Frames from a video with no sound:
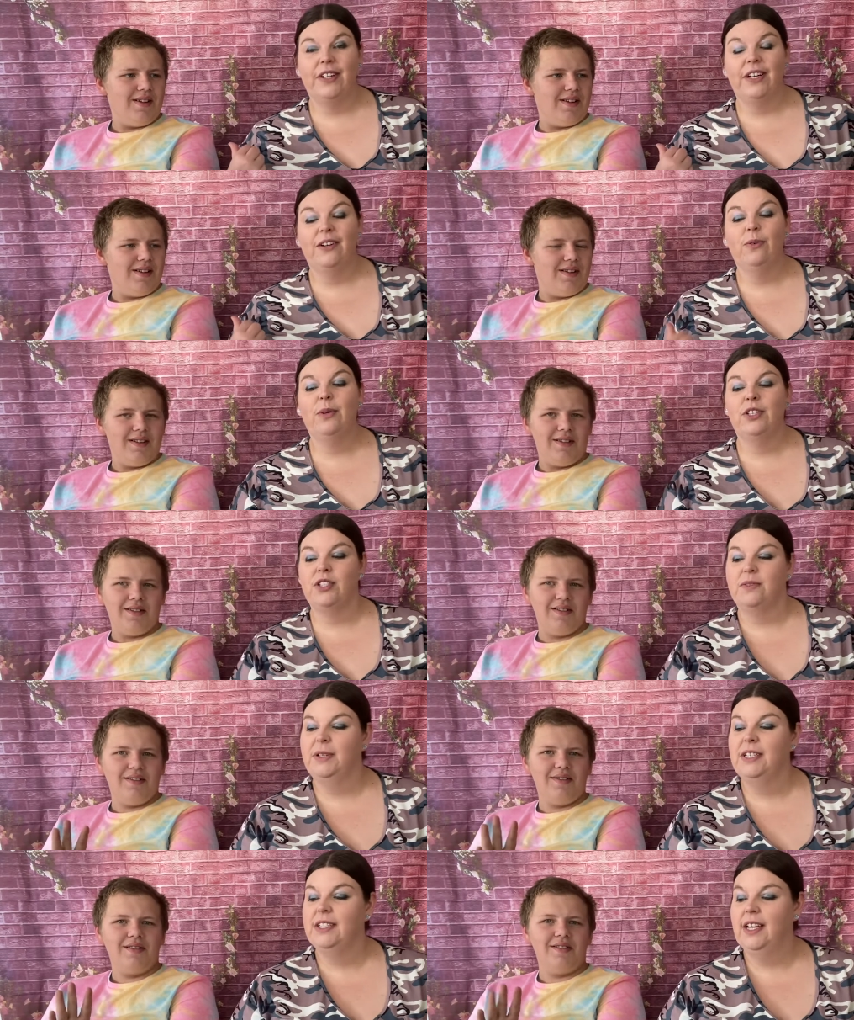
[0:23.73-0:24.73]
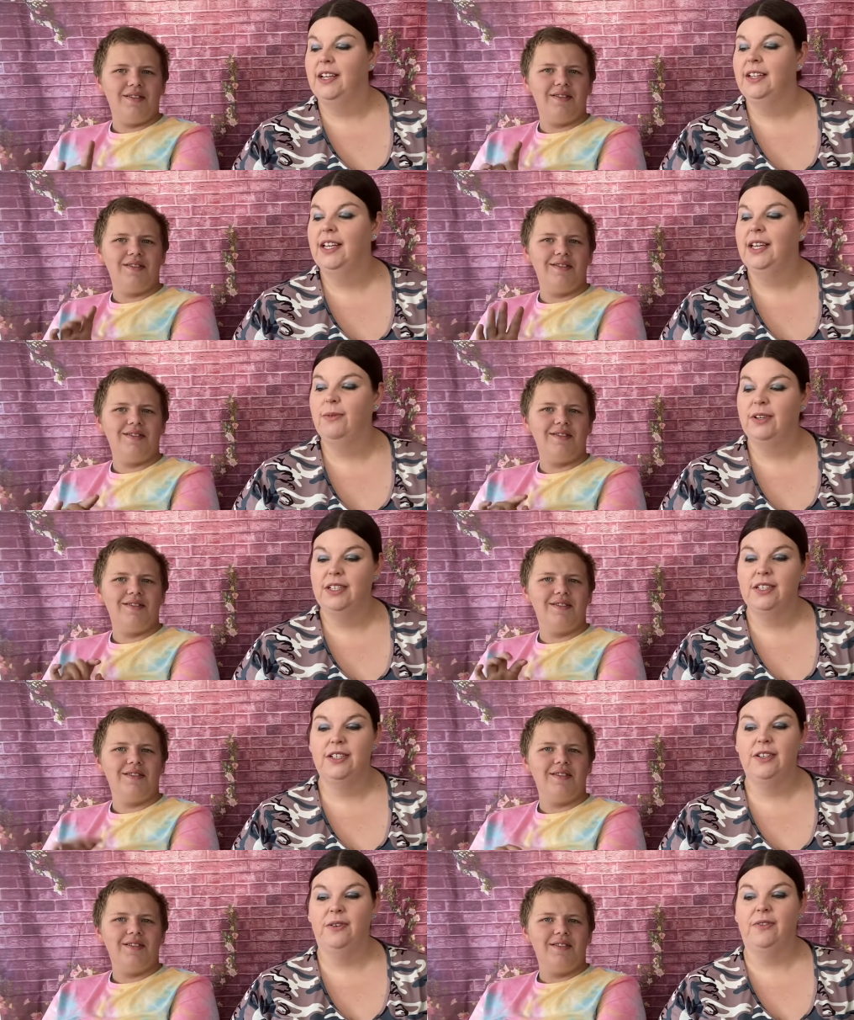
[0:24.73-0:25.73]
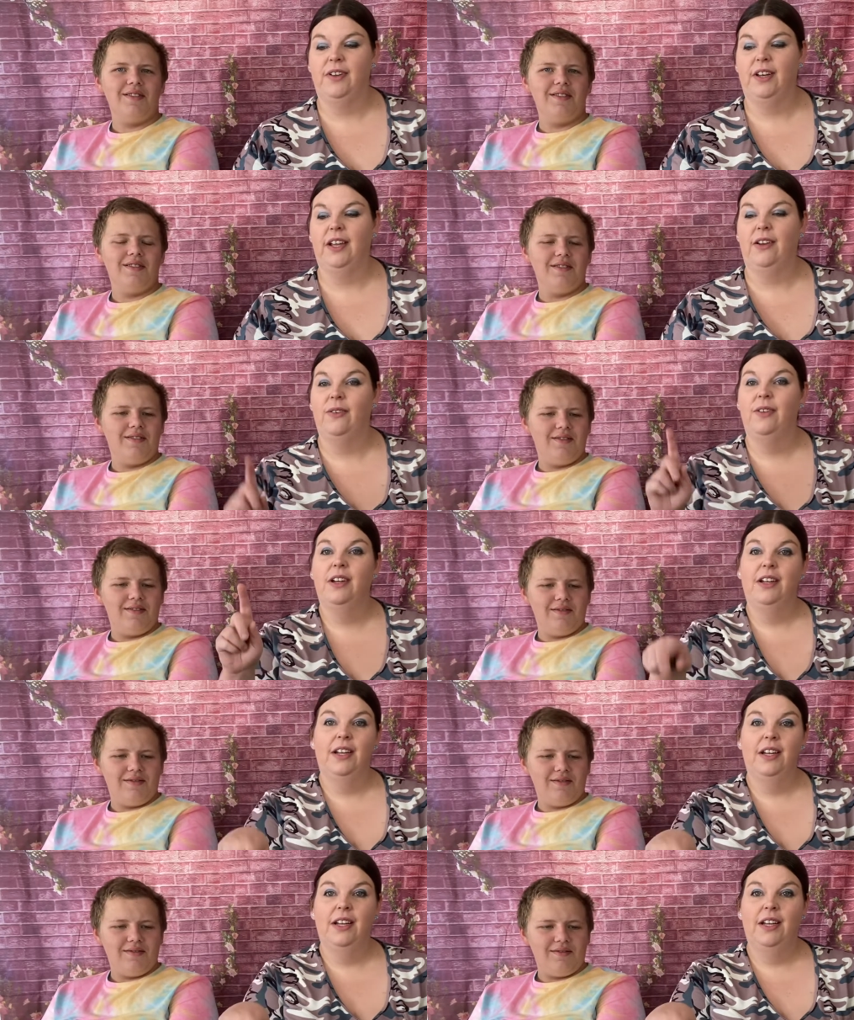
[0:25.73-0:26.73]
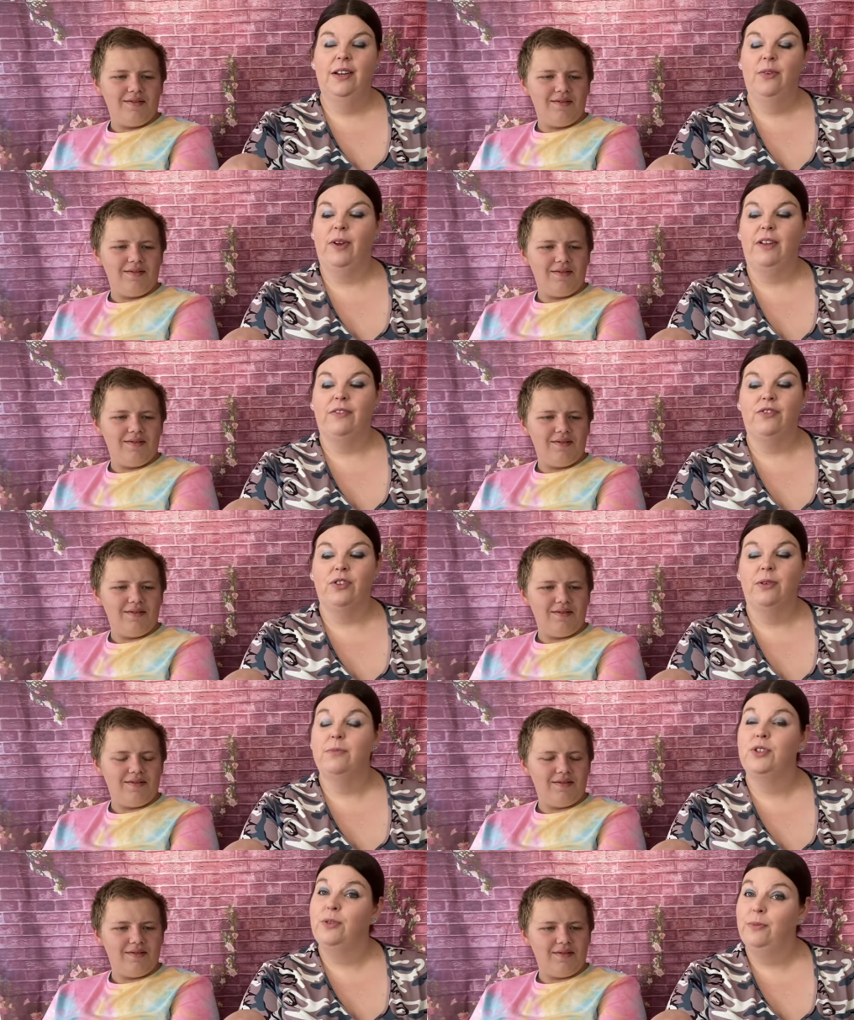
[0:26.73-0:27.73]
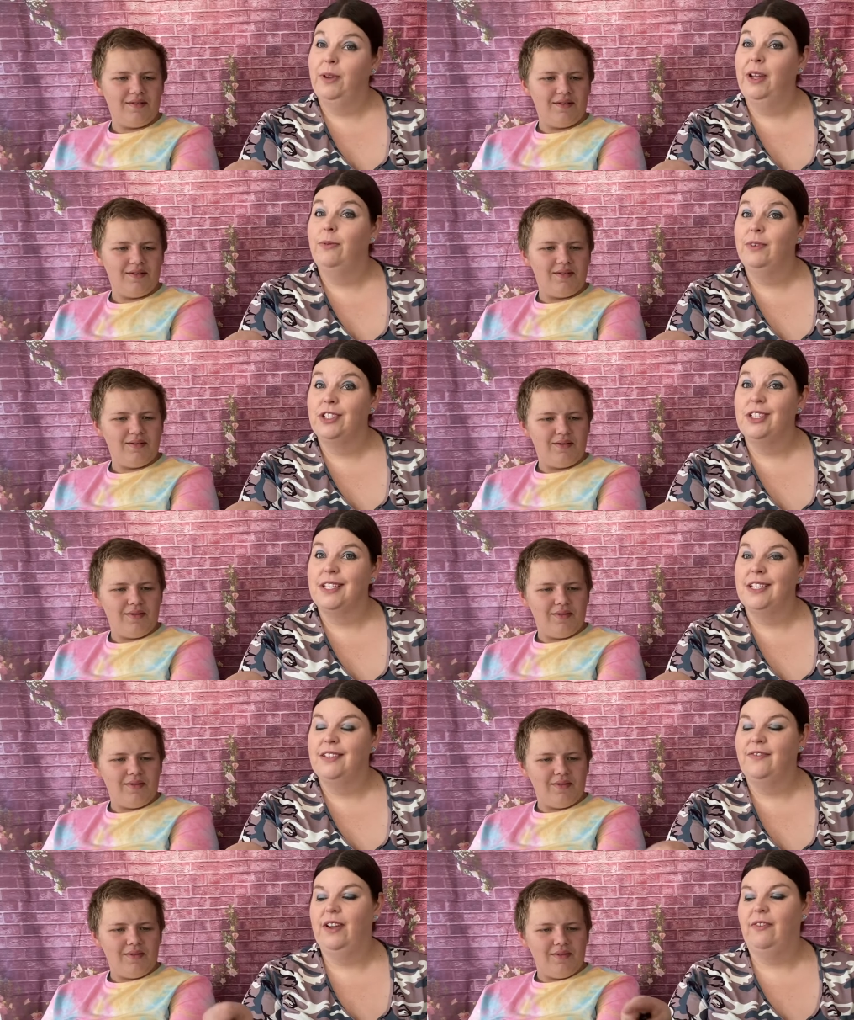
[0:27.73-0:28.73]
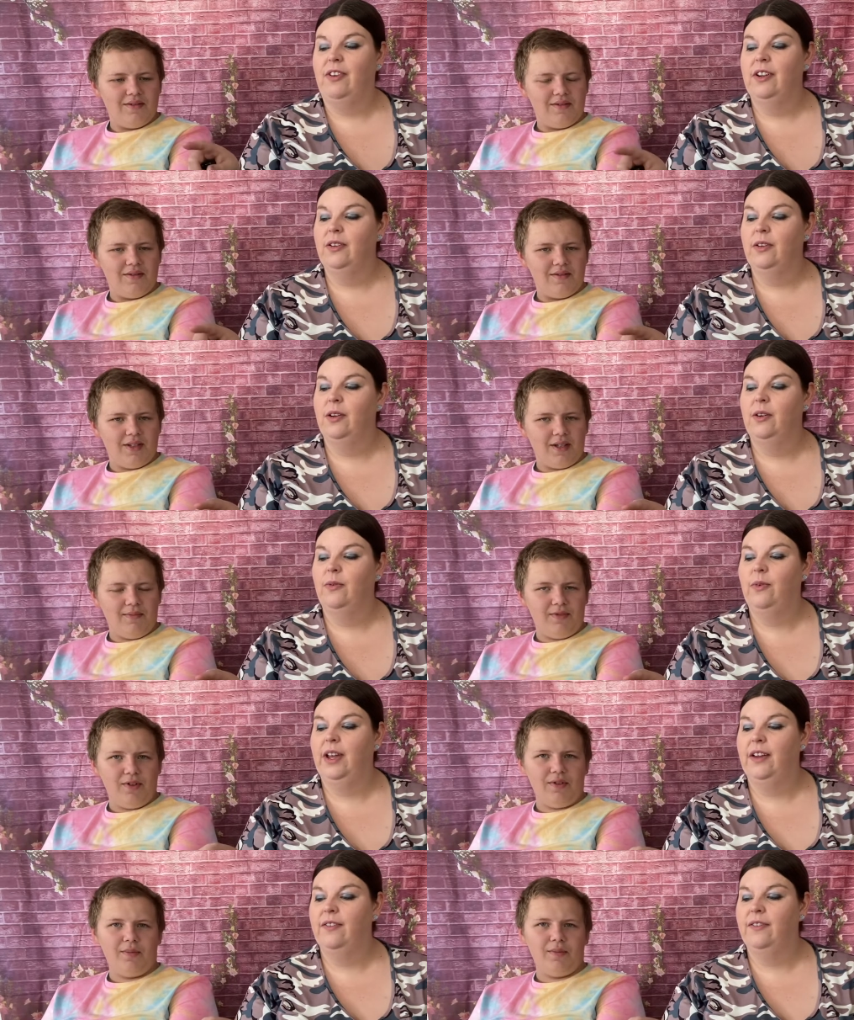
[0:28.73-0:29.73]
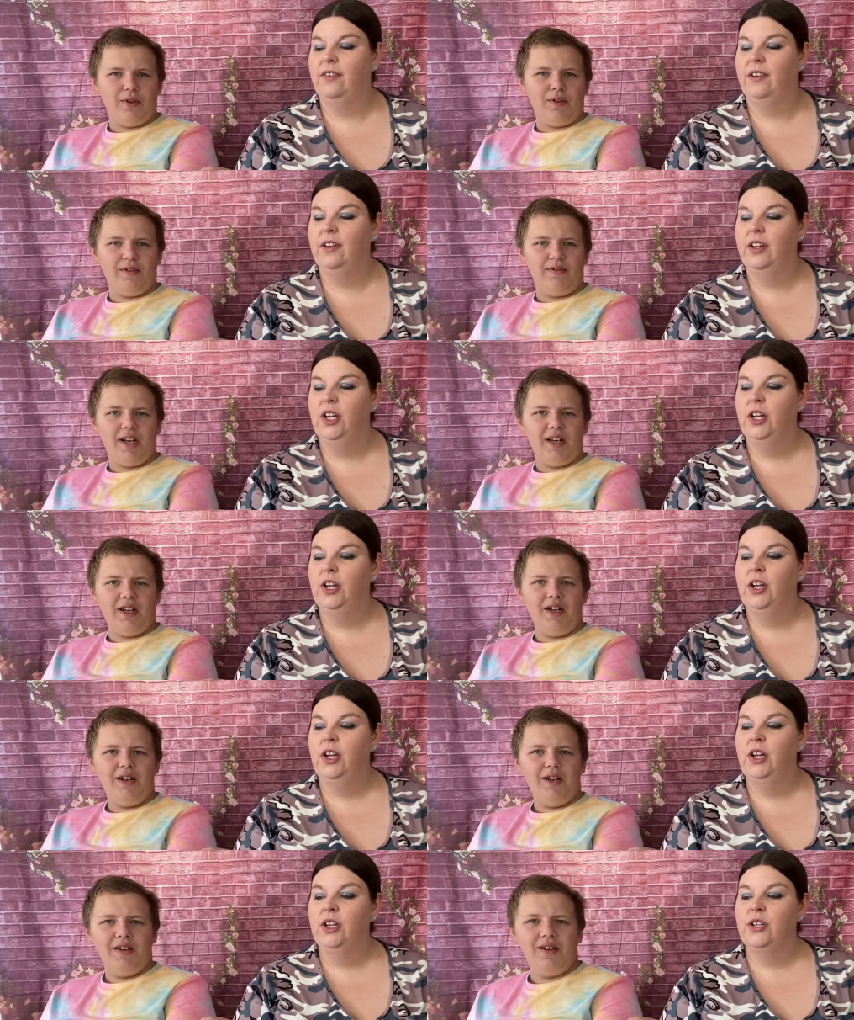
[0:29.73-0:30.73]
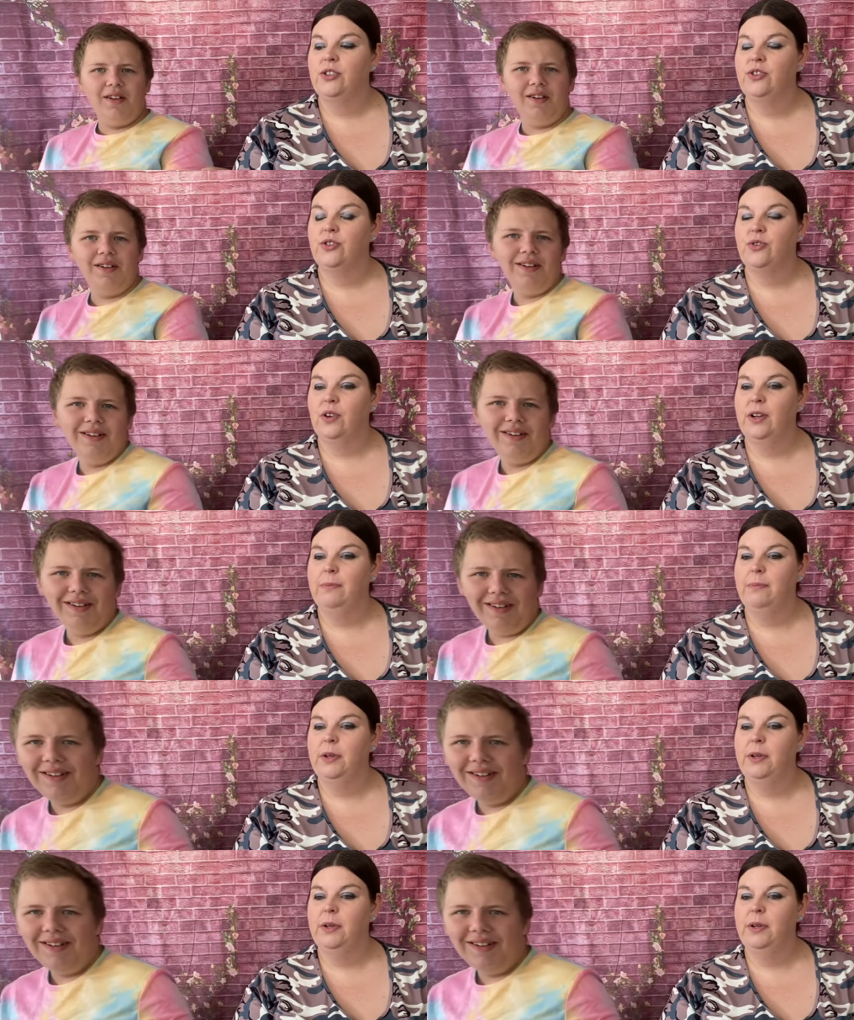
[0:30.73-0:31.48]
Speaker 1: here, which is my son. He wanted to do a video we have shrimp shumai, which is his favorite. I'm we have
Speaker 2: motivated.
Speaker 1: shrimp